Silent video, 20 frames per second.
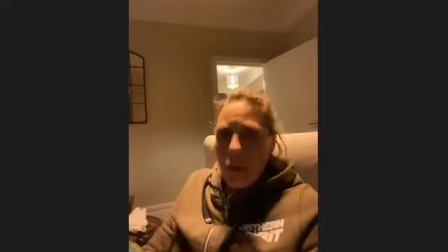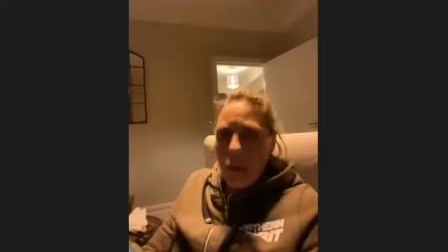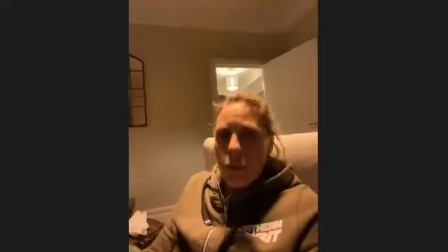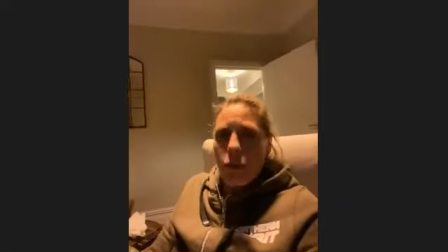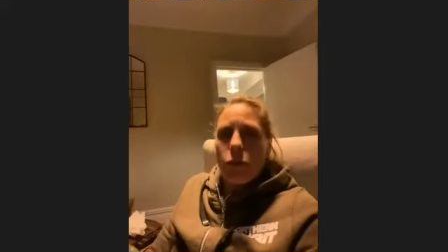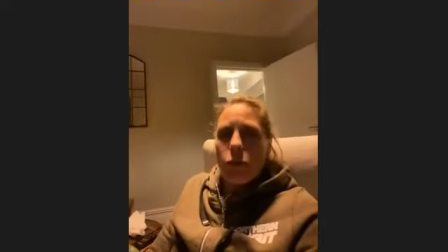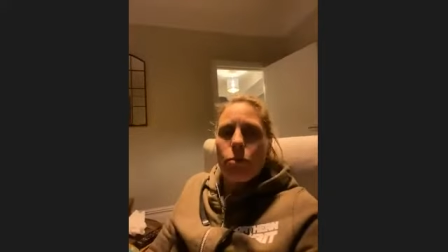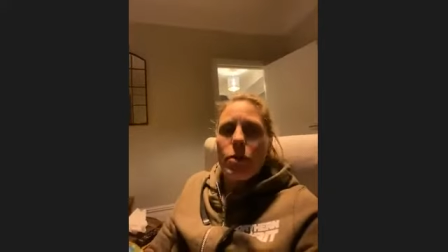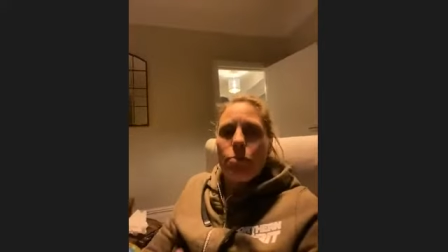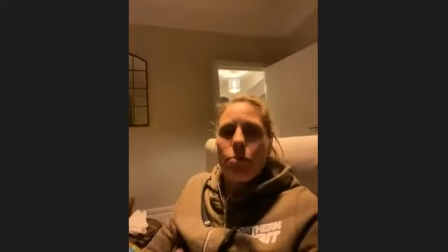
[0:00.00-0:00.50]
we
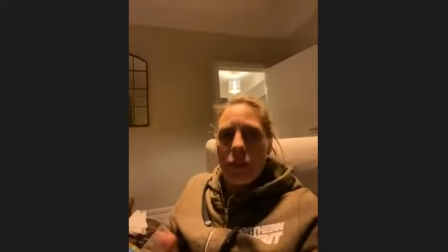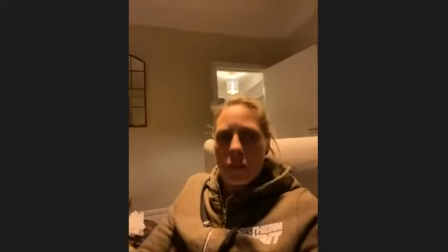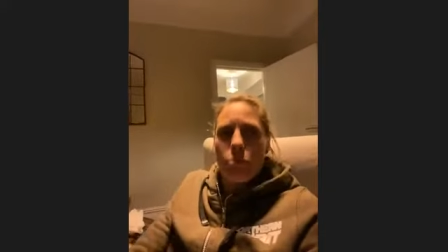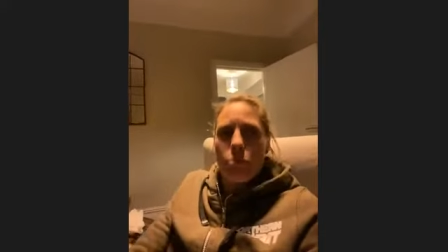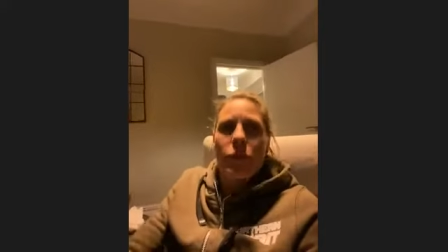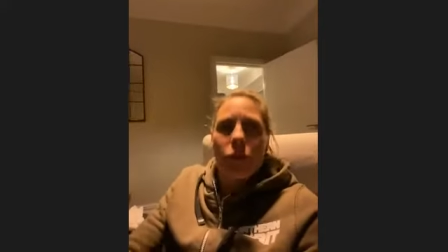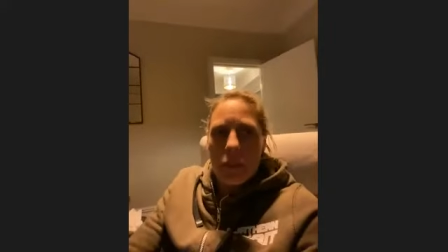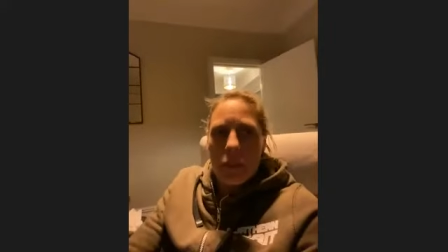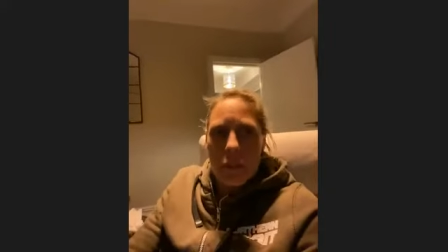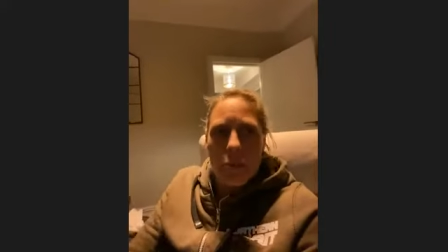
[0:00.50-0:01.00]
would be
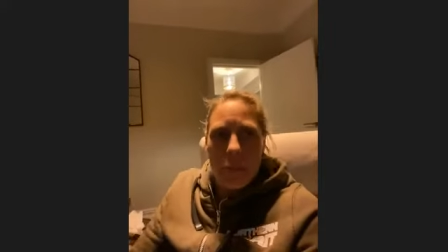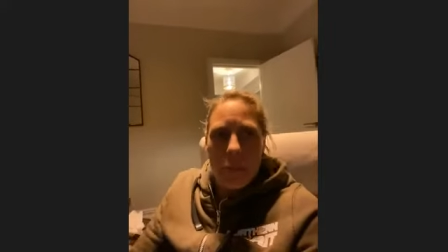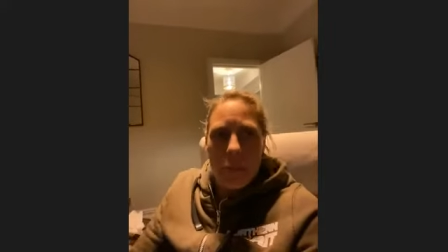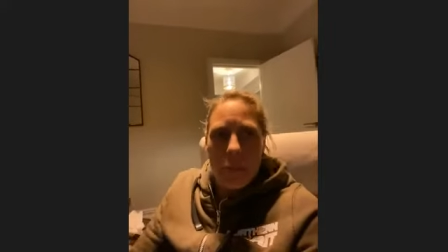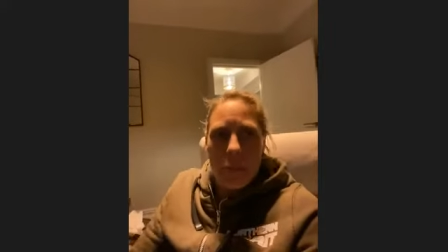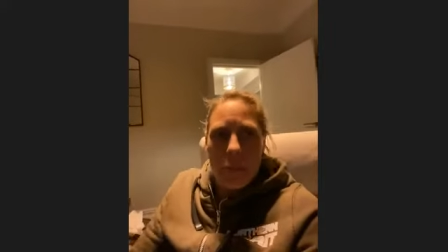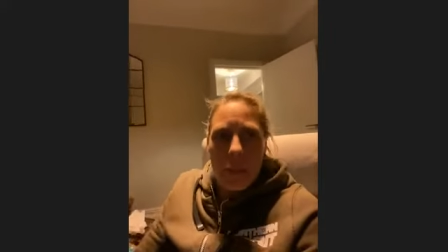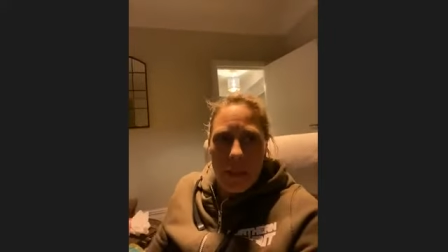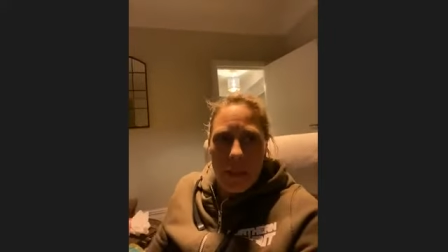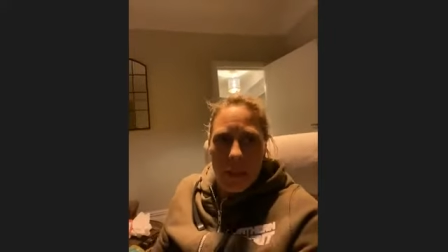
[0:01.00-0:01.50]

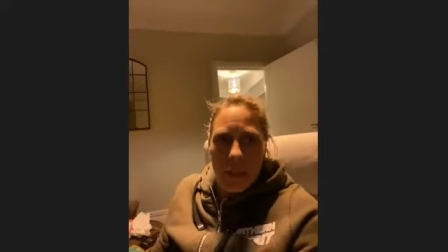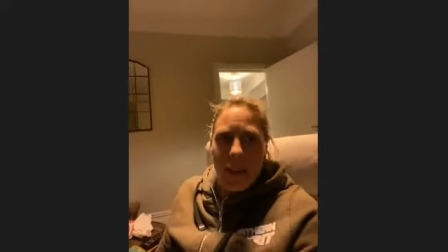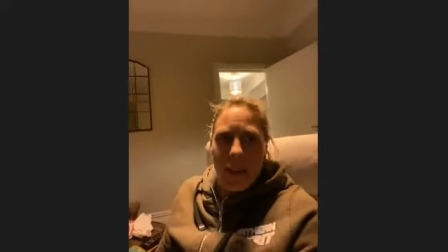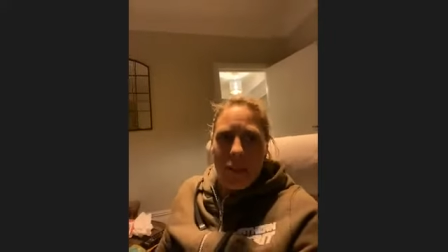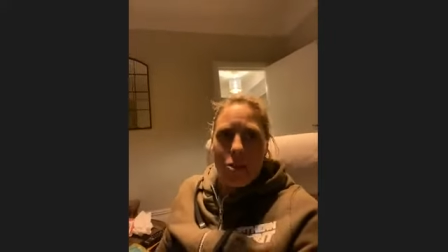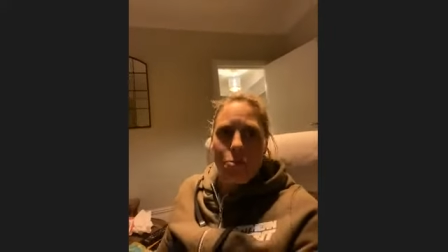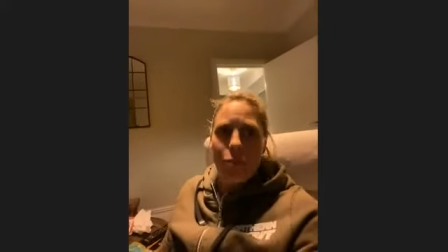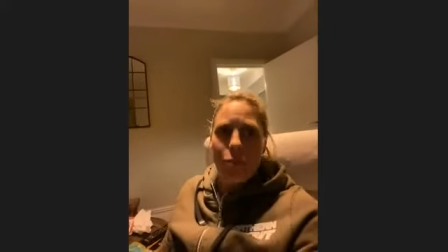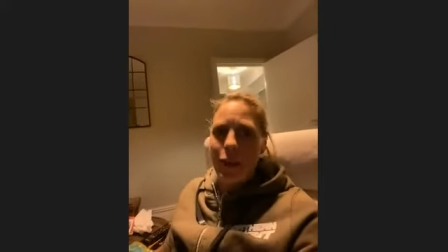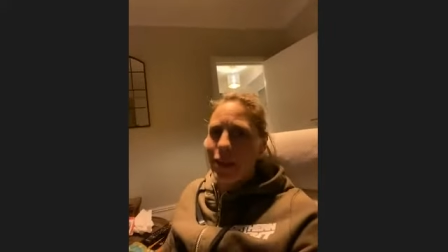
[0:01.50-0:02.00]

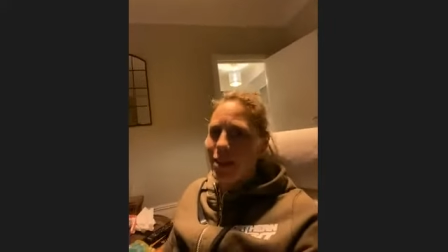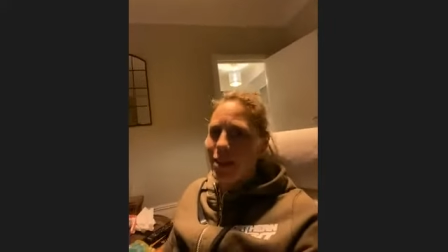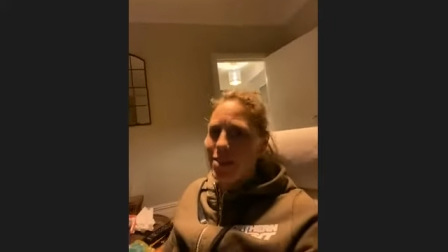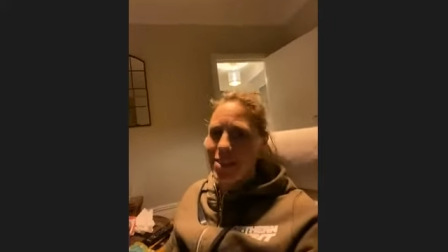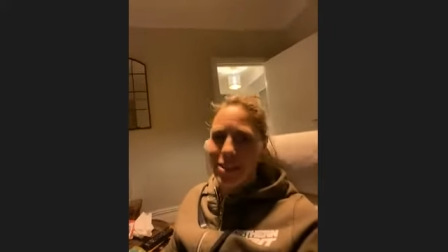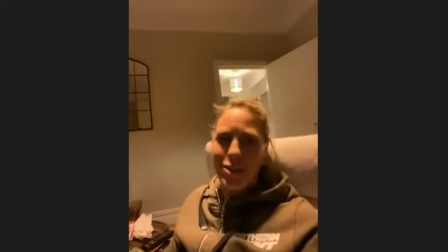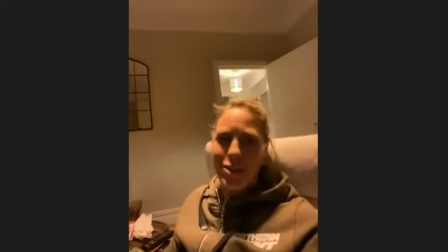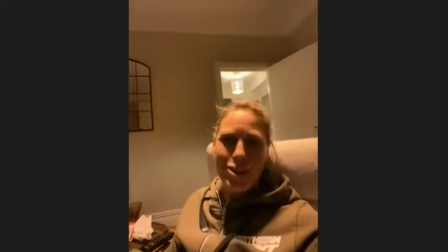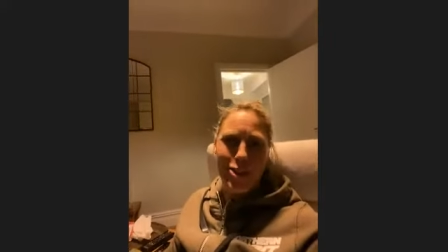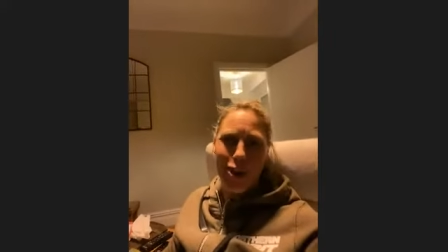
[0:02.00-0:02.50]
multimillionaires, because
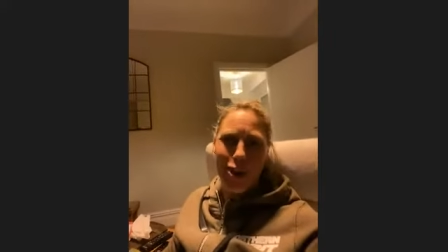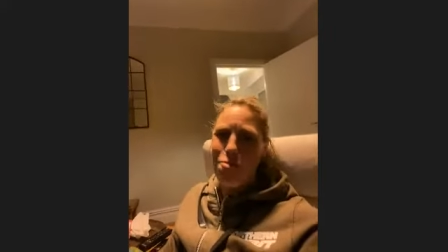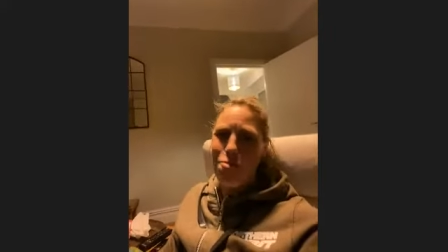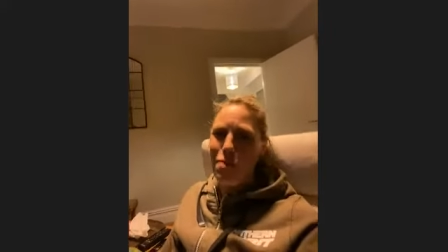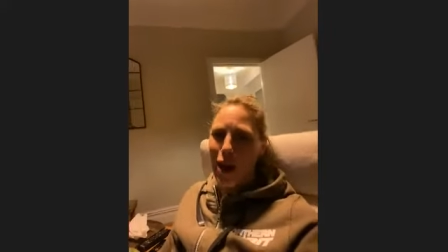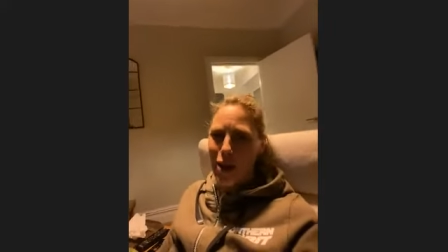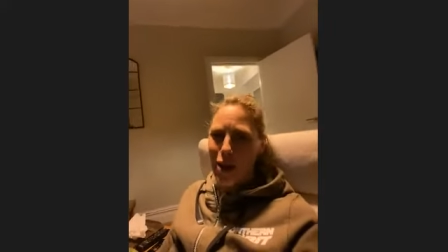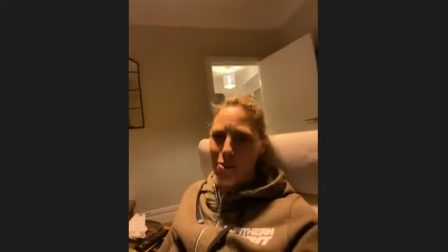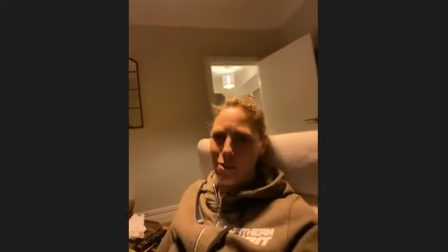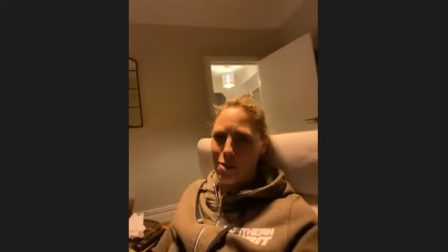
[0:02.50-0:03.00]
it's so
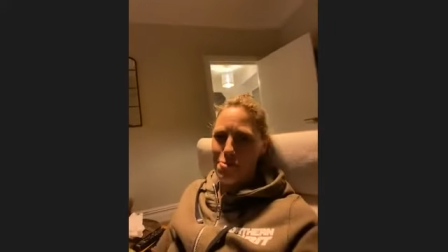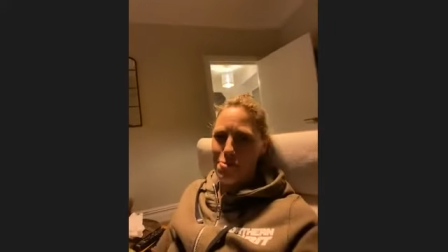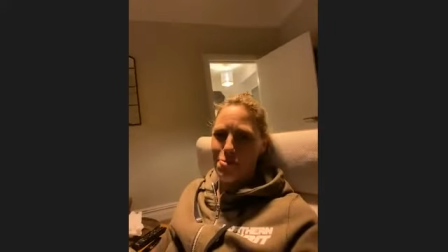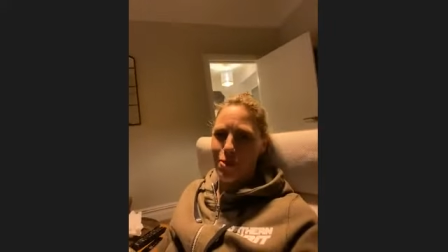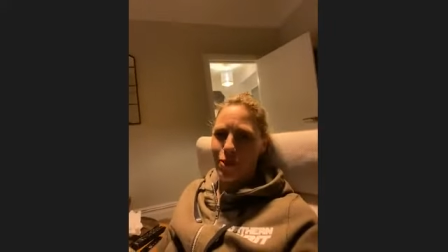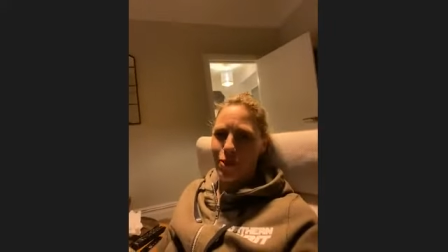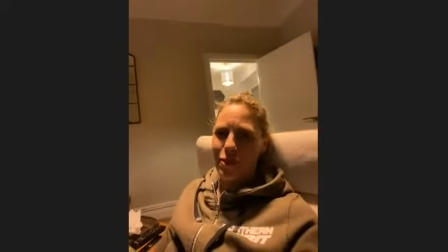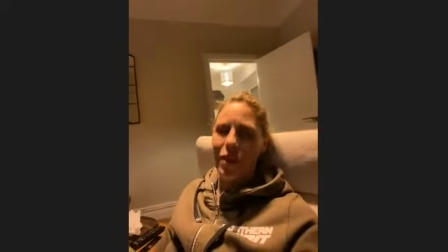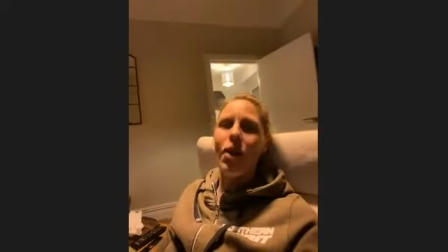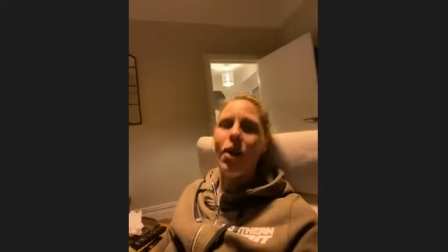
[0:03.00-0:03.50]

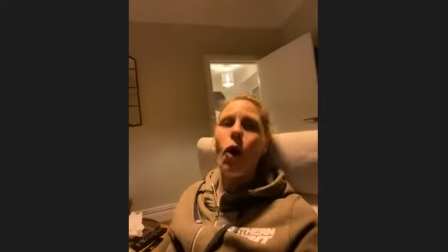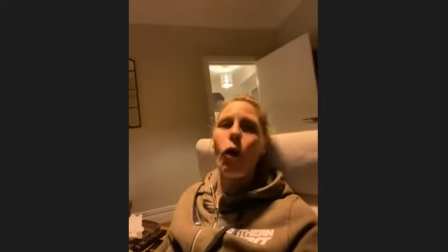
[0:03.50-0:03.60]
powerful.